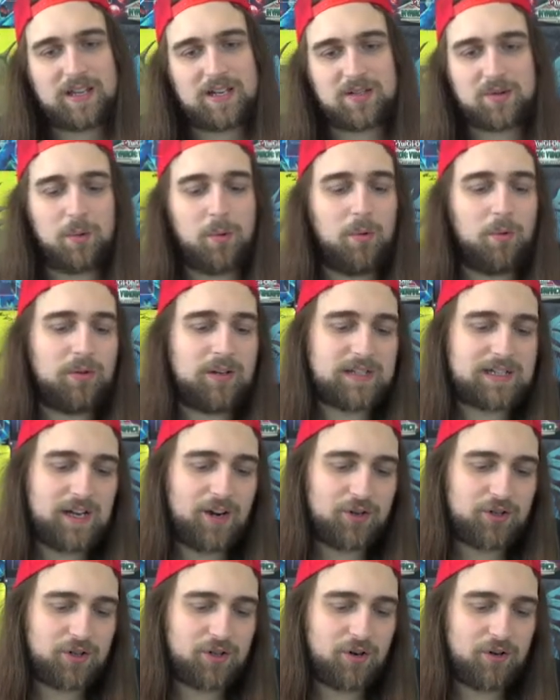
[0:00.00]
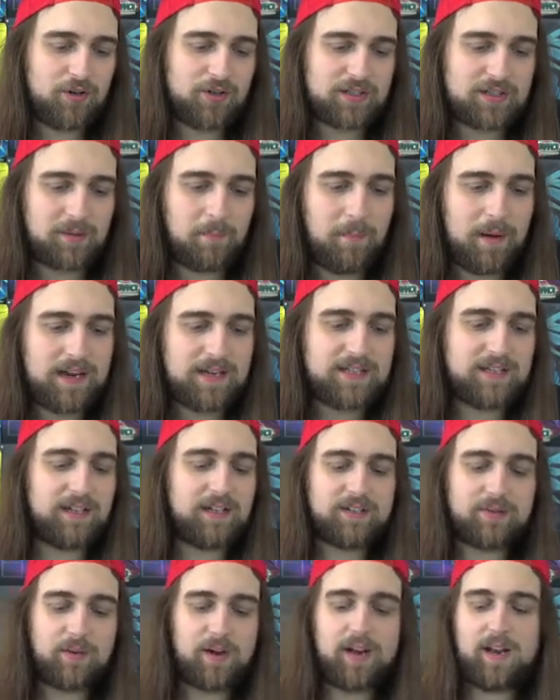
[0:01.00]
these old nostalgic cards cards is amazing.
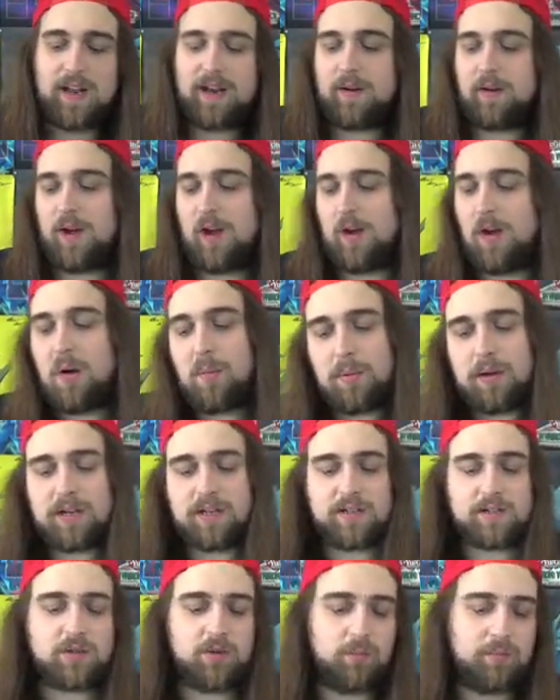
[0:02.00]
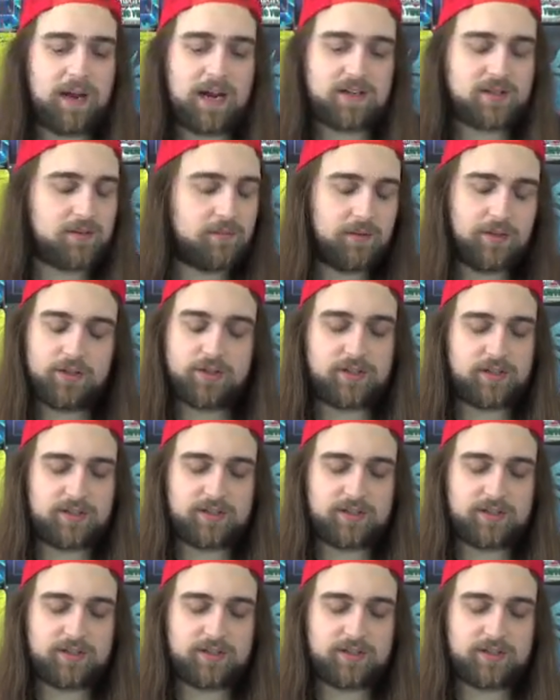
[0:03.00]
That's why I like uh, opening this old pack so much.